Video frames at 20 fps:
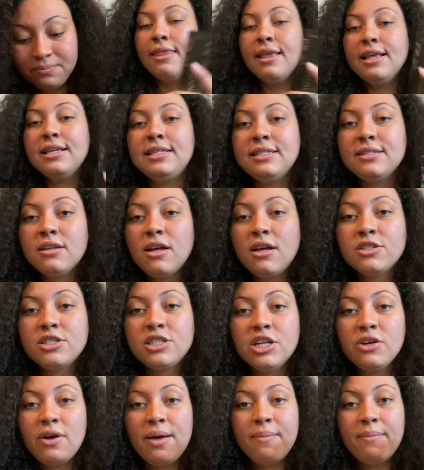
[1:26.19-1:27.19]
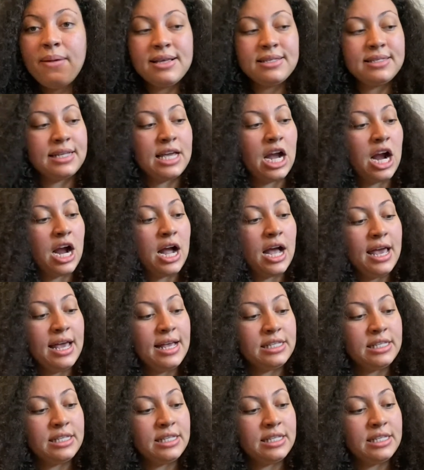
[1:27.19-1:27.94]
This is also a mascara.